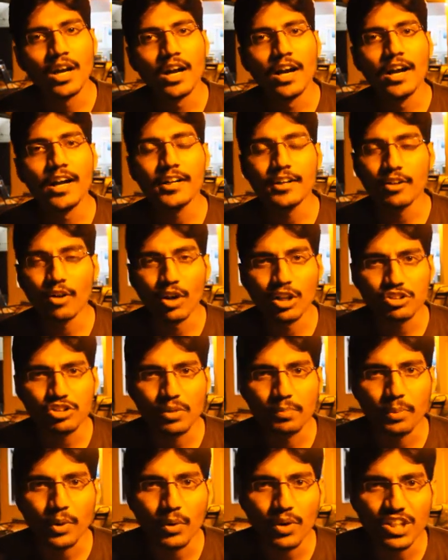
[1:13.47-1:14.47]
It also
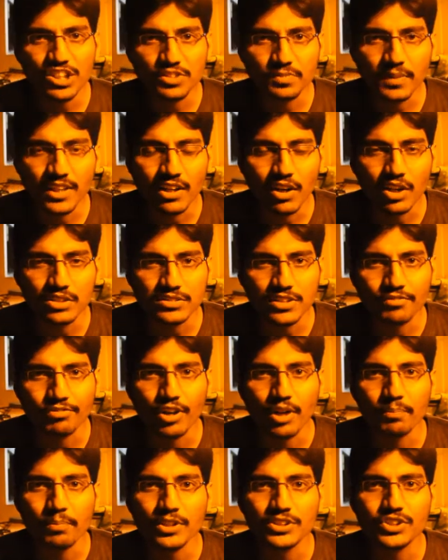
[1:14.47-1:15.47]
provides me lots of
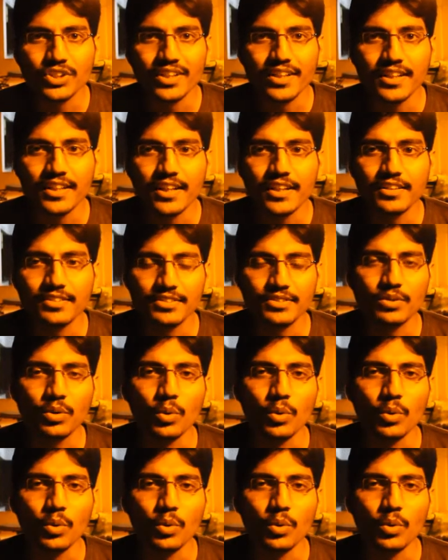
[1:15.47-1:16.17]
opportunities